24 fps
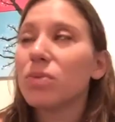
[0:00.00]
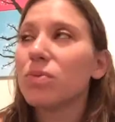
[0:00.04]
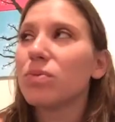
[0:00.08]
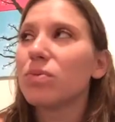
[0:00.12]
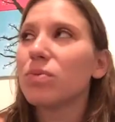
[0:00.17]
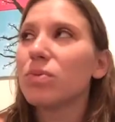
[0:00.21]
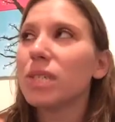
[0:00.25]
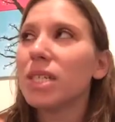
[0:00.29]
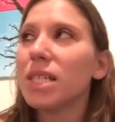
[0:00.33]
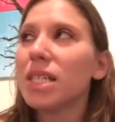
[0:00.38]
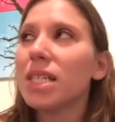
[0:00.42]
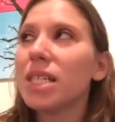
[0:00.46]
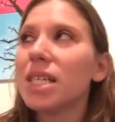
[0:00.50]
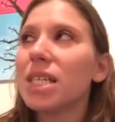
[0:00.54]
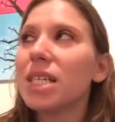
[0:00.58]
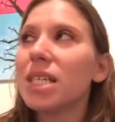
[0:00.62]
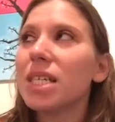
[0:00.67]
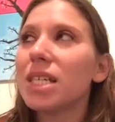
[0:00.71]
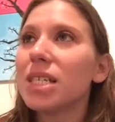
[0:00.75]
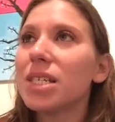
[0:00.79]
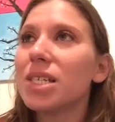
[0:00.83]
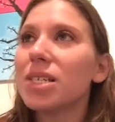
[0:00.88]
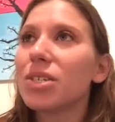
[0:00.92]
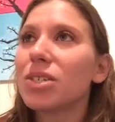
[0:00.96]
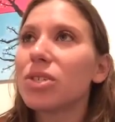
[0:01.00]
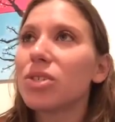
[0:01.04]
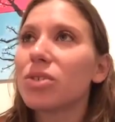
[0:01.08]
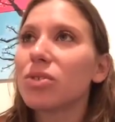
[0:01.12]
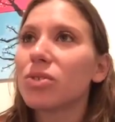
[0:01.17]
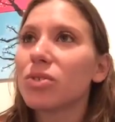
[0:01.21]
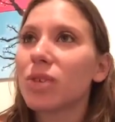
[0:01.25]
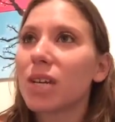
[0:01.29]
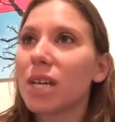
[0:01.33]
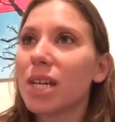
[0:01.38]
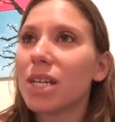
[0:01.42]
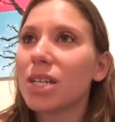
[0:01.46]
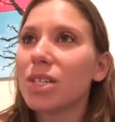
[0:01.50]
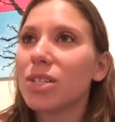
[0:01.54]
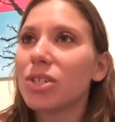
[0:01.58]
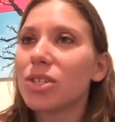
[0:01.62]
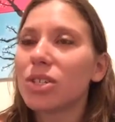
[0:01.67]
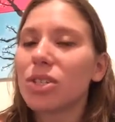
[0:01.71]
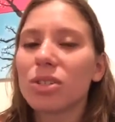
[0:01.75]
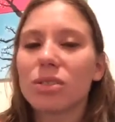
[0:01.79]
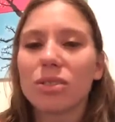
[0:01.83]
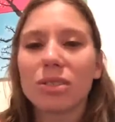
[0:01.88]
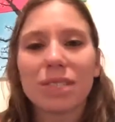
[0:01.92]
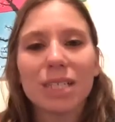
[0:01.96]
really strange
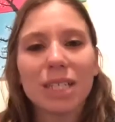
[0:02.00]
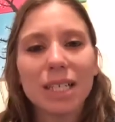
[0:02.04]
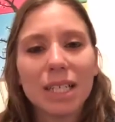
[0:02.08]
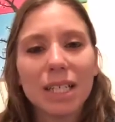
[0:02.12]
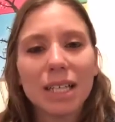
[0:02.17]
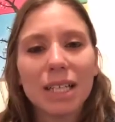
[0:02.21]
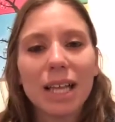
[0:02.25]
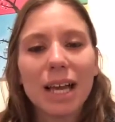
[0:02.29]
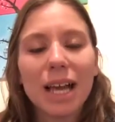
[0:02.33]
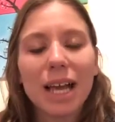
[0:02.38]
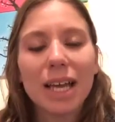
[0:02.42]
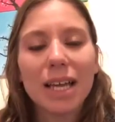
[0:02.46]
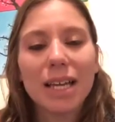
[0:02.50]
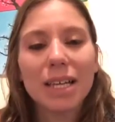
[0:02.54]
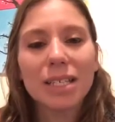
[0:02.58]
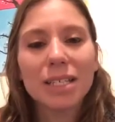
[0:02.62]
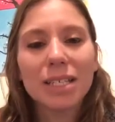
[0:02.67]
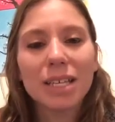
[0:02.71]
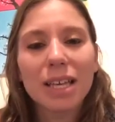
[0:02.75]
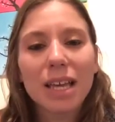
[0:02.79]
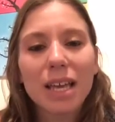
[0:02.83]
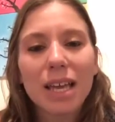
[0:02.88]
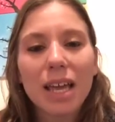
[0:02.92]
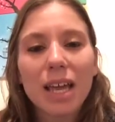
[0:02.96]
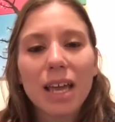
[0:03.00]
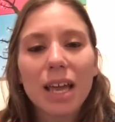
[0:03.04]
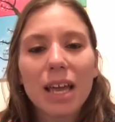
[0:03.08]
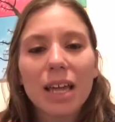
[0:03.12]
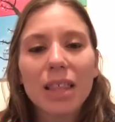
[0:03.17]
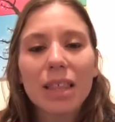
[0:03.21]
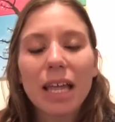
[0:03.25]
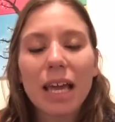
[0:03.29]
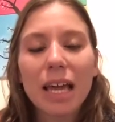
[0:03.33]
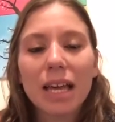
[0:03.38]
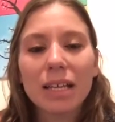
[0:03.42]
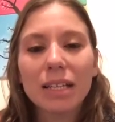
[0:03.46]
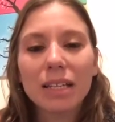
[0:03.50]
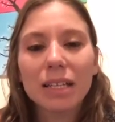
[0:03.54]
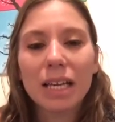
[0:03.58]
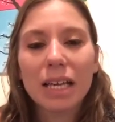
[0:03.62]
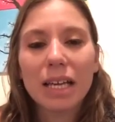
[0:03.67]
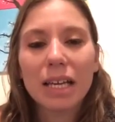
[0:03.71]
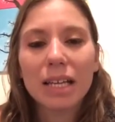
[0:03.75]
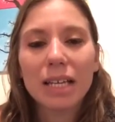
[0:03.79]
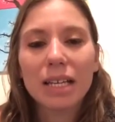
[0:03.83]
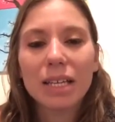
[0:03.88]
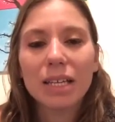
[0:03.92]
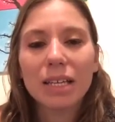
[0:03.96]
to realize that,
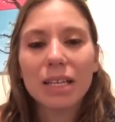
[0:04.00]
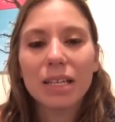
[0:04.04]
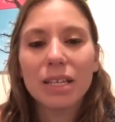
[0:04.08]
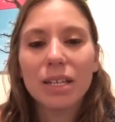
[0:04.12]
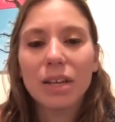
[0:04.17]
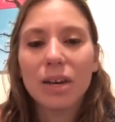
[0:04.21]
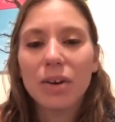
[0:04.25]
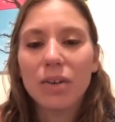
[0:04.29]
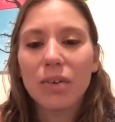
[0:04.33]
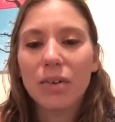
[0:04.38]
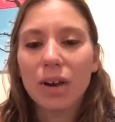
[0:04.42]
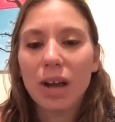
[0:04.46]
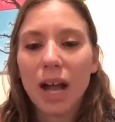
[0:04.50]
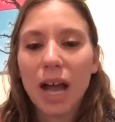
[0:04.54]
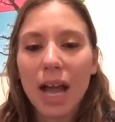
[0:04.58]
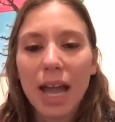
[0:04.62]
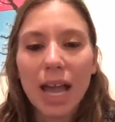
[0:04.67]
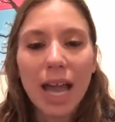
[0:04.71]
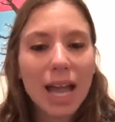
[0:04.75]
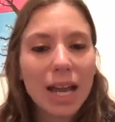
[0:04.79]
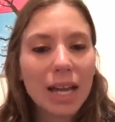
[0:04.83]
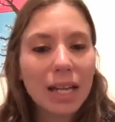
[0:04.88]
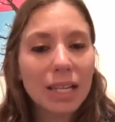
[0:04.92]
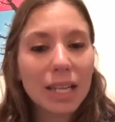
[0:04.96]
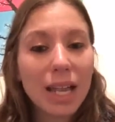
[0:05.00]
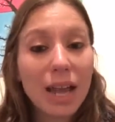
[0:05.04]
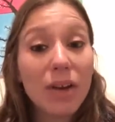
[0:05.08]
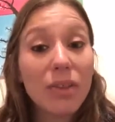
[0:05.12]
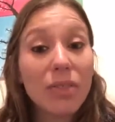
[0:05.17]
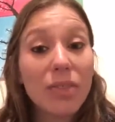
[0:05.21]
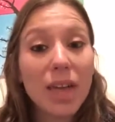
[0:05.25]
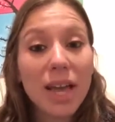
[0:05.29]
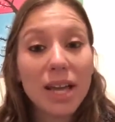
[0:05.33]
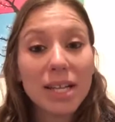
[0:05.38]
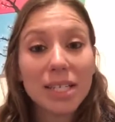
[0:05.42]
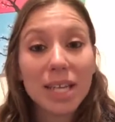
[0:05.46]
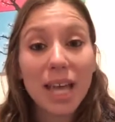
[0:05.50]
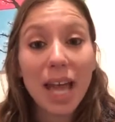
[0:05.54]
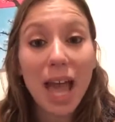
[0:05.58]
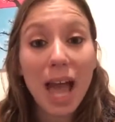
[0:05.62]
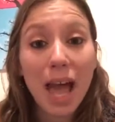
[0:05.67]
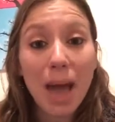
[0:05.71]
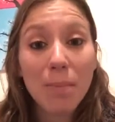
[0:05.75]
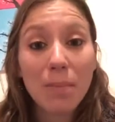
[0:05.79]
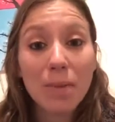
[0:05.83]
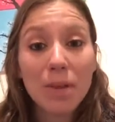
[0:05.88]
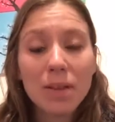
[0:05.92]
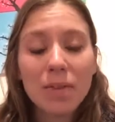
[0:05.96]
like, I had allowed that to
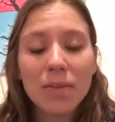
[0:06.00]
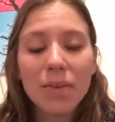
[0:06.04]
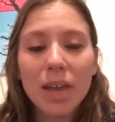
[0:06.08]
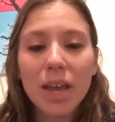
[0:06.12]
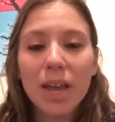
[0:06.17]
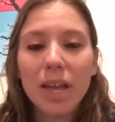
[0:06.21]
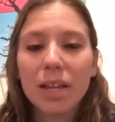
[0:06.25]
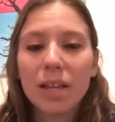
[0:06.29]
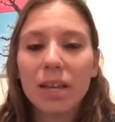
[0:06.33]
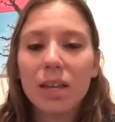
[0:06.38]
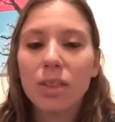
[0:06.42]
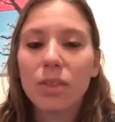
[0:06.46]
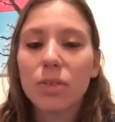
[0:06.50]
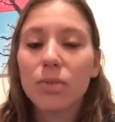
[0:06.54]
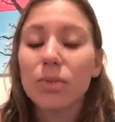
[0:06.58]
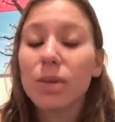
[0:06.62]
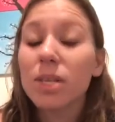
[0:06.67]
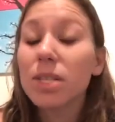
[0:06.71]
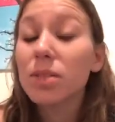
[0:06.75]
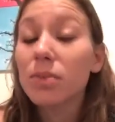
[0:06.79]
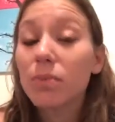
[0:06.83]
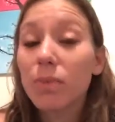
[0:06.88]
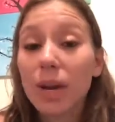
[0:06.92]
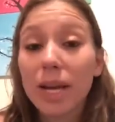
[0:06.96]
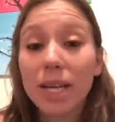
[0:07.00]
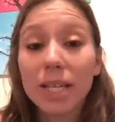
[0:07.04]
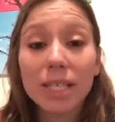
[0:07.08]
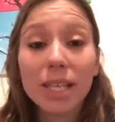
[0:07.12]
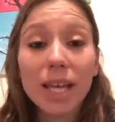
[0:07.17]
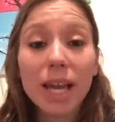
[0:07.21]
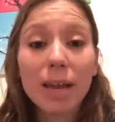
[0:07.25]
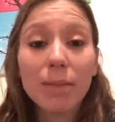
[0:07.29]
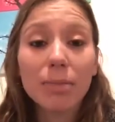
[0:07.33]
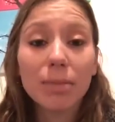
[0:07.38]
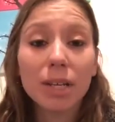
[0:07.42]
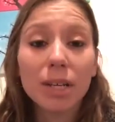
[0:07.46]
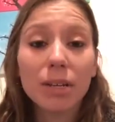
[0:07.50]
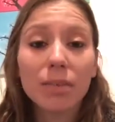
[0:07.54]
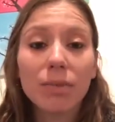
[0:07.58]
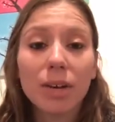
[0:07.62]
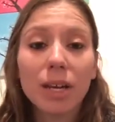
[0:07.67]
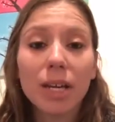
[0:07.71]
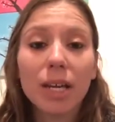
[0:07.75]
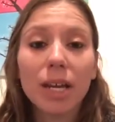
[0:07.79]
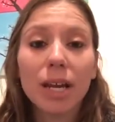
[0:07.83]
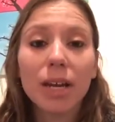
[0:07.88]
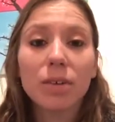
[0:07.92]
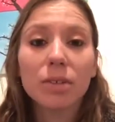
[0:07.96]
happen. And the reason why it's happening
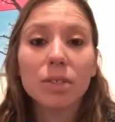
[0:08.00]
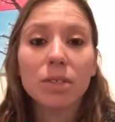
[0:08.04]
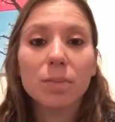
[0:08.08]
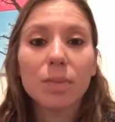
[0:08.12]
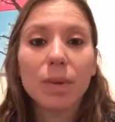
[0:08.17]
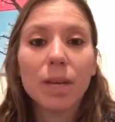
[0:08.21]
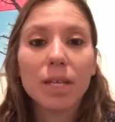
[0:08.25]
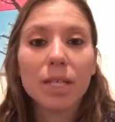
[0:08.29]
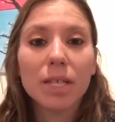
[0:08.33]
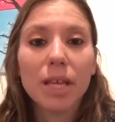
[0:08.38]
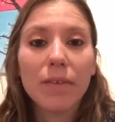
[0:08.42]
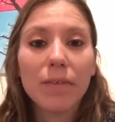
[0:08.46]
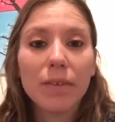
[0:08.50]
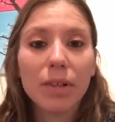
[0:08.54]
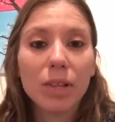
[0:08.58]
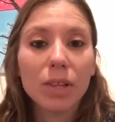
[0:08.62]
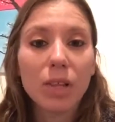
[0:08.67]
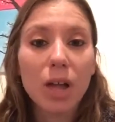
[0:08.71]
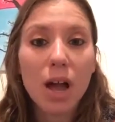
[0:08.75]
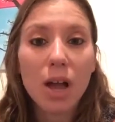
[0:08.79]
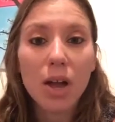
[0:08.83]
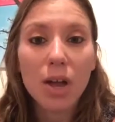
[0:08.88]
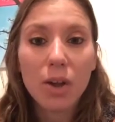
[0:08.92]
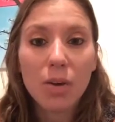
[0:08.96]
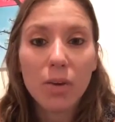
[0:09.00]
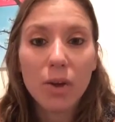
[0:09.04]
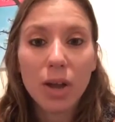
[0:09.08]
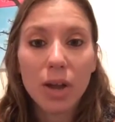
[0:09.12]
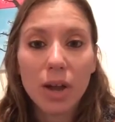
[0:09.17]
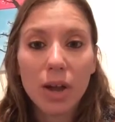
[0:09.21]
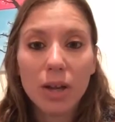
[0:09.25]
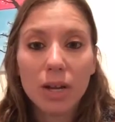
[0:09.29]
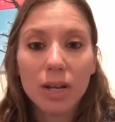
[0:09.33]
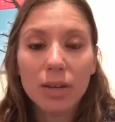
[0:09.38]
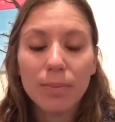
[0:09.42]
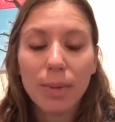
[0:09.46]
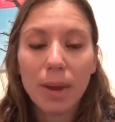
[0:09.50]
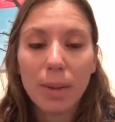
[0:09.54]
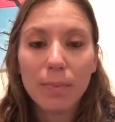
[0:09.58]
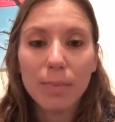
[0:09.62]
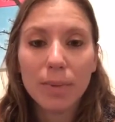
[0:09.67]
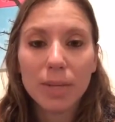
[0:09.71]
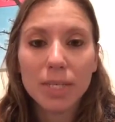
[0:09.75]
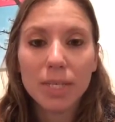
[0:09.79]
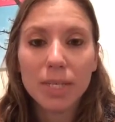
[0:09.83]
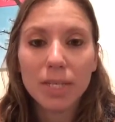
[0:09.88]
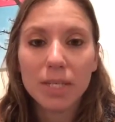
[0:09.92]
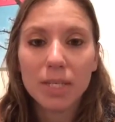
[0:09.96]
right now is because I have a lot going on in my
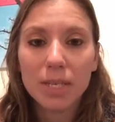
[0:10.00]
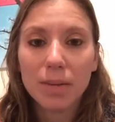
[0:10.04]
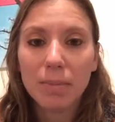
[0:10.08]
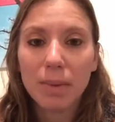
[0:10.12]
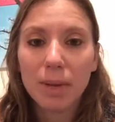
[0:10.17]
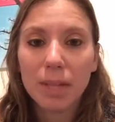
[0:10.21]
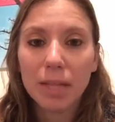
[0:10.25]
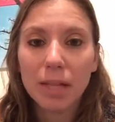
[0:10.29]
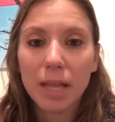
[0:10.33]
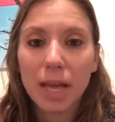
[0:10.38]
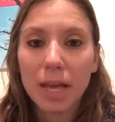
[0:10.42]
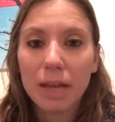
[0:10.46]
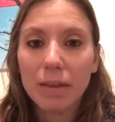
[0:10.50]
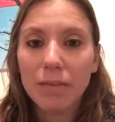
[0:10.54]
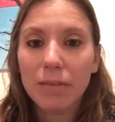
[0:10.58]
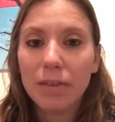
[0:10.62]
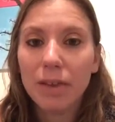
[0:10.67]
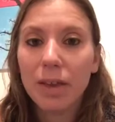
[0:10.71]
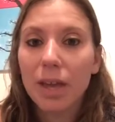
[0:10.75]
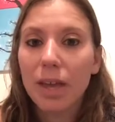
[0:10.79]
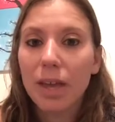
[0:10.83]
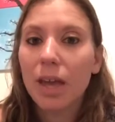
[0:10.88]
business and my life.